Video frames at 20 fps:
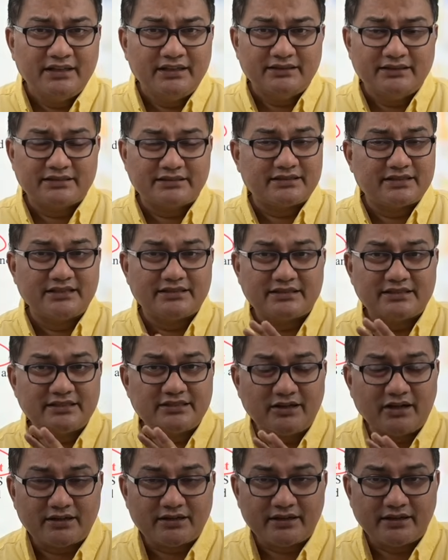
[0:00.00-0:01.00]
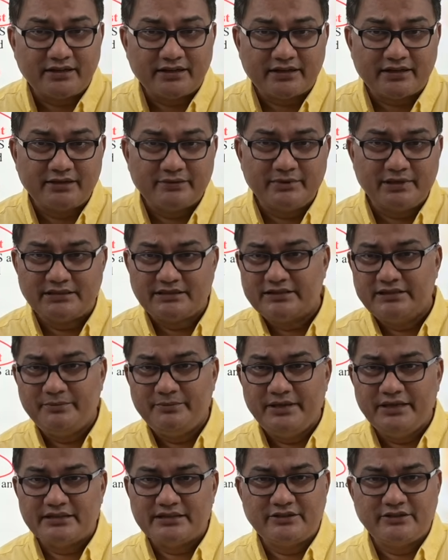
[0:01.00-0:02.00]
This test is not conducted by
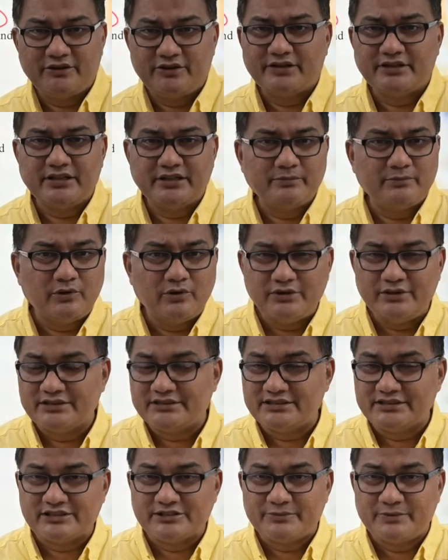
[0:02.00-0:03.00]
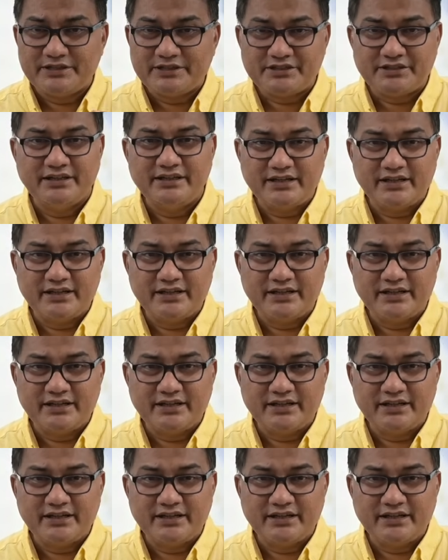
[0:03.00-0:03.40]
CBSE or other board. This is specially